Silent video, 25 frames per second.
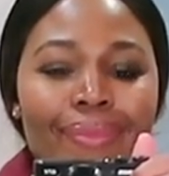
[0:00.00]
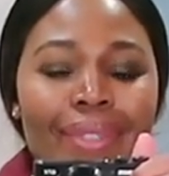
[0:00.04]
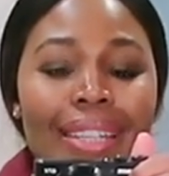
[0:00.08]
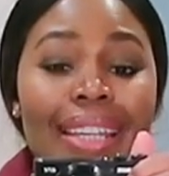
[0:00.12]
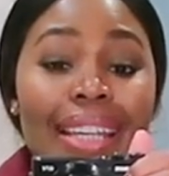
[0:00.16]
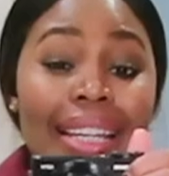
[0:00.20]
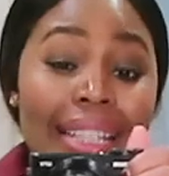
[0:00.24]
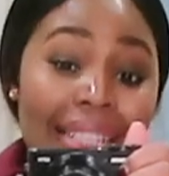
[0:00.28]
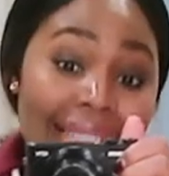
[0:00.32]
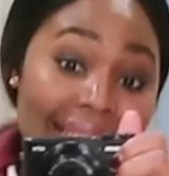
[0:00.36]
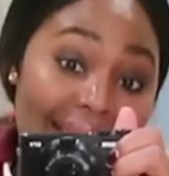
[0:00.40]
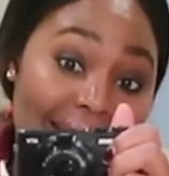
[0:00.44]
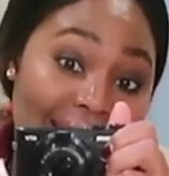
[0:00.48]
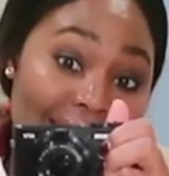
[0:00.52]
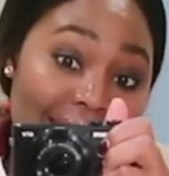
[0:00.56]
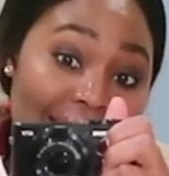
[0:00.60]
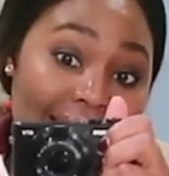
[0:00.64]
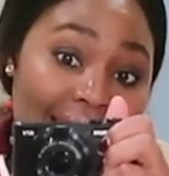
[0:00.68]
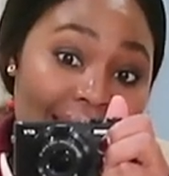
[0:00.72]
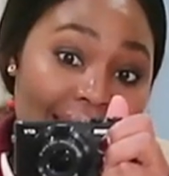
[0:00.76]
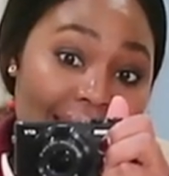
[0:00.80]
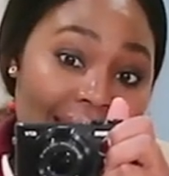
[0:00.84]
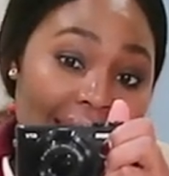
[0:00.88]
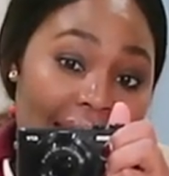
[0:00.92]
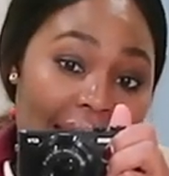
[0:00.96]

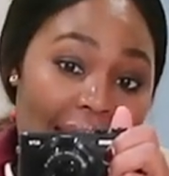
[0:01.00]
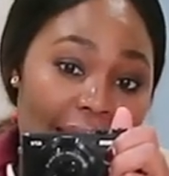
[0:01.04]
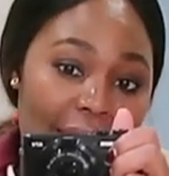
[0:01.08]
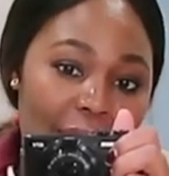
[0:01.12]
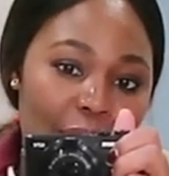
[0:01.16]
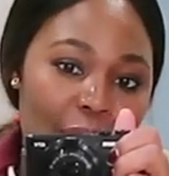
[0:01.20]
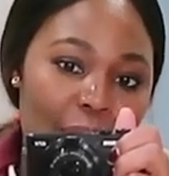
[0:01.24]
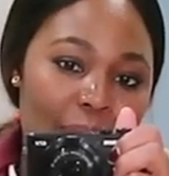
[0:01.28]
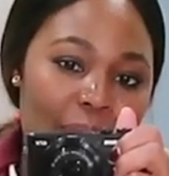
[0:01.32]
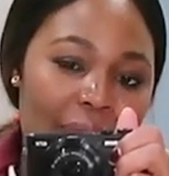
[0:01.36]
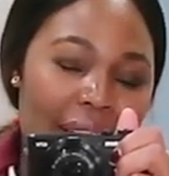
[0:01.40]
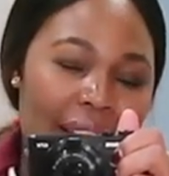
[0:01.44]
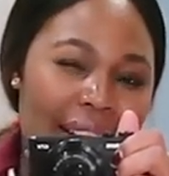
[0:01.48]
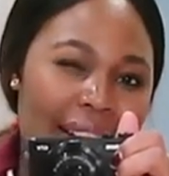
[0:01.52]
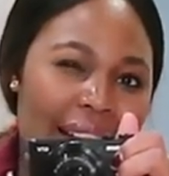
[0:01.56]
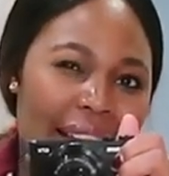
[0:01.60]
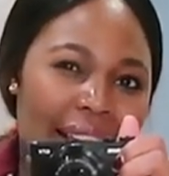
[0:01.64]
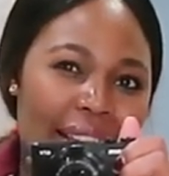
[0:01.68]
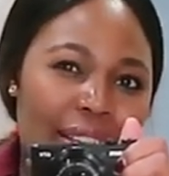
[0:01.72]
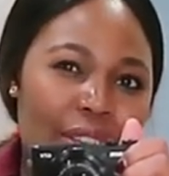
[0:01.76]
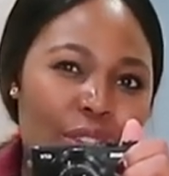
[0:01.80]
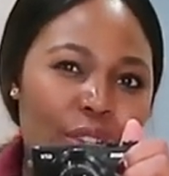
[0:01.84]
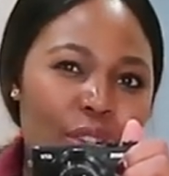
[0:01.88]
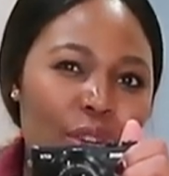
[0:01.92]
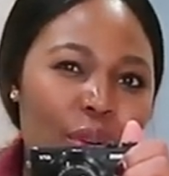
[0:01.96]
English. I have to say,
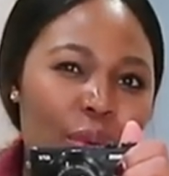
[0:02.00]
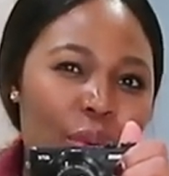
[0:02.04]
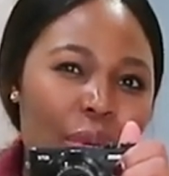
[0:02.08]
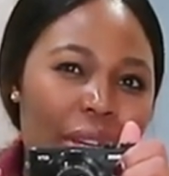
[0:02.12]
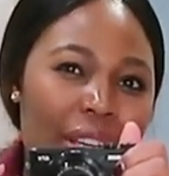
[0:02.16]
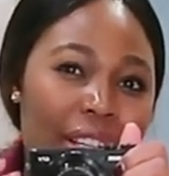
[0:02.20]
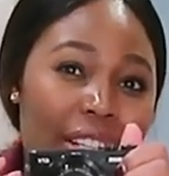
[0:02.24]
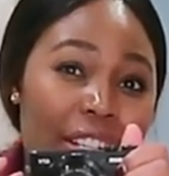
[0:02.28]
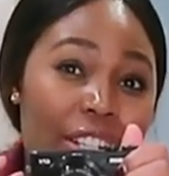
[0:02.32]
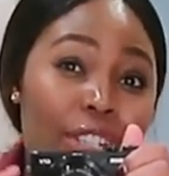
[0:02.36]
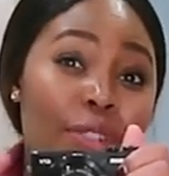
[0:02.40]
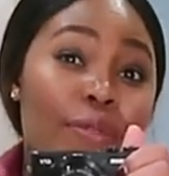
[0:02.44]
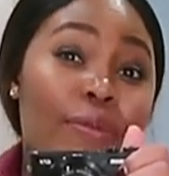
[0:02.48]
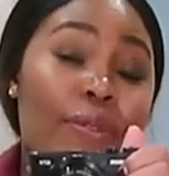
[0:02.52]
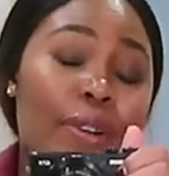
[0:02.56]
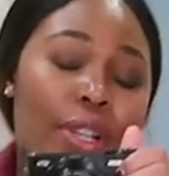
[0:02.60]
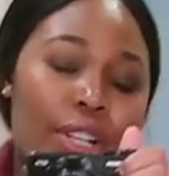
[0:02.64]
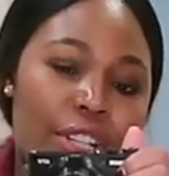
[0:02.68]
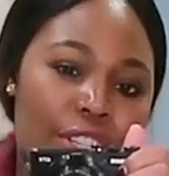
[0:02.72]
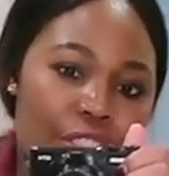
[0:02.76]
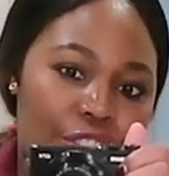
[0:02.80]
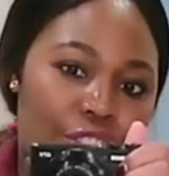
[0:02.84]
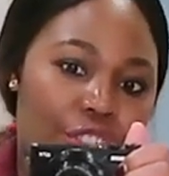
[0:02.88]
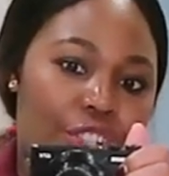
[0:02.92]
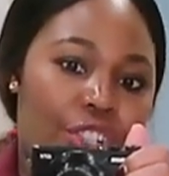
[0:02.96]
like, you know, English
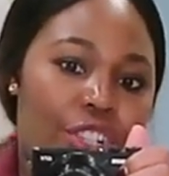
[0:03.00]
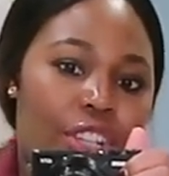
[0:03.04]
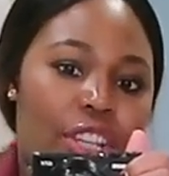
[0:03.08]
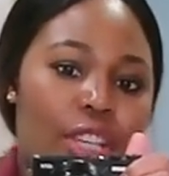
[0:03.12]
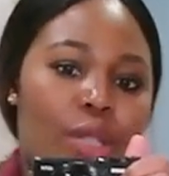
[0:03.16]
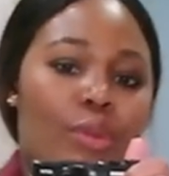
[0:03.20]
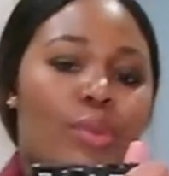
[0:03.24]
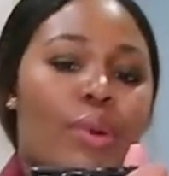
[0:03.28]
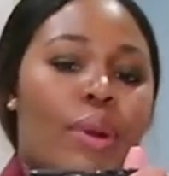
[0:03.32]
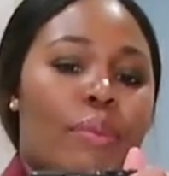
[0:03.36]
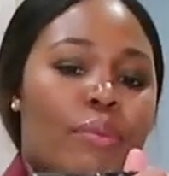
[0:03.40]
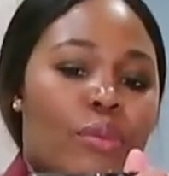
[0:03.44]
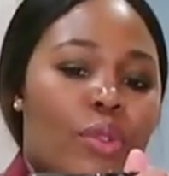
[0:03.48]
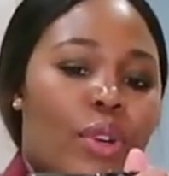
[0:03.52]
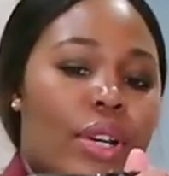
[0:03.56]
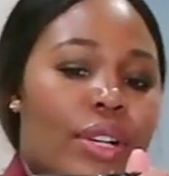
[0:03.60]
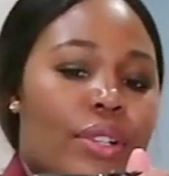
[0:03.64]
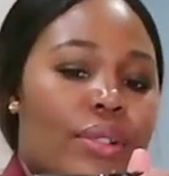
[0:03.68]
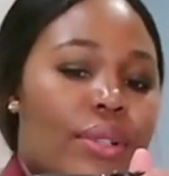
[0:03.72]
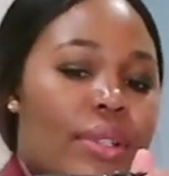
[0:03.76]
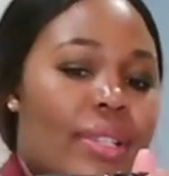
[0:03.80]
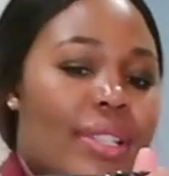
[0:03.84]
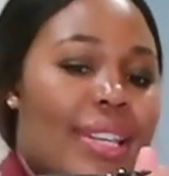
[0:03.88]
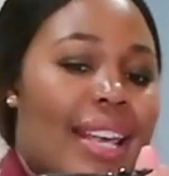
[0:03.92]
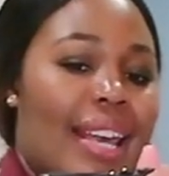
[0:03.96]
furniture, that's what I'm trying
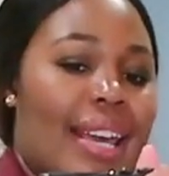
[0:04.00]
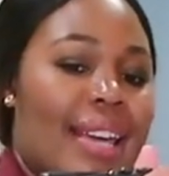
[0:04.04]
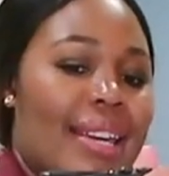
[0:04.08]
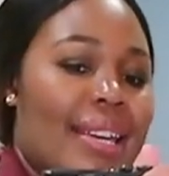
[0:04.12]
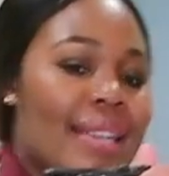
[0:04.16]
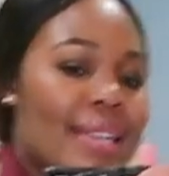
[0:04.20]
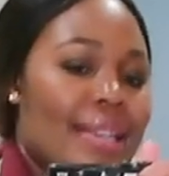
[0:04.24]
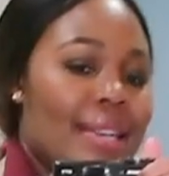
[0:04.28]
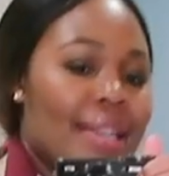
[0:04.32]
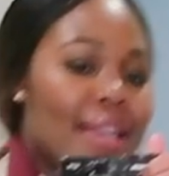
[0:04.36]
to say.